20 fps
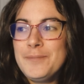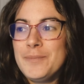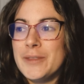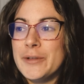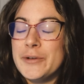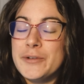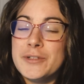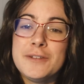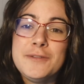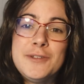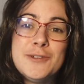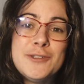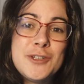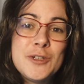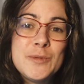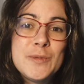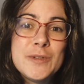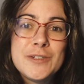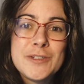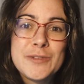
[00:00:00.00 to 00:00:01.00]
loads of
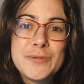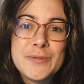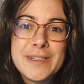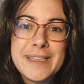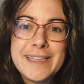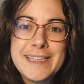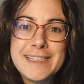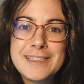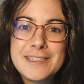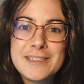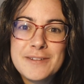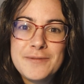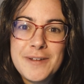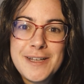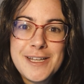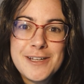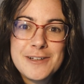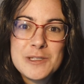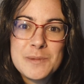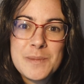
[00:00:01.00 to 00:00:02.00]
YouTubers released
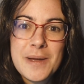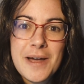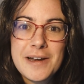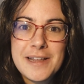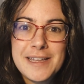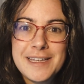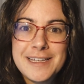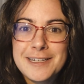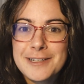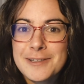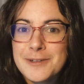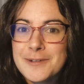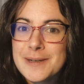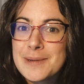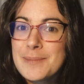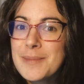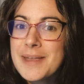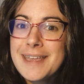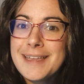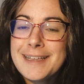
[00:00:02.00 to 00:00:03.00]
videos about it,
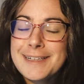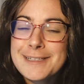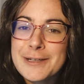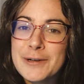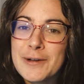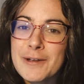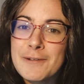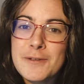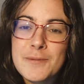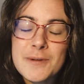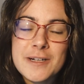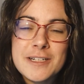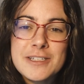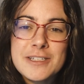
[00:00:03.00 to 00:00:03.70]
including me. So if you wanna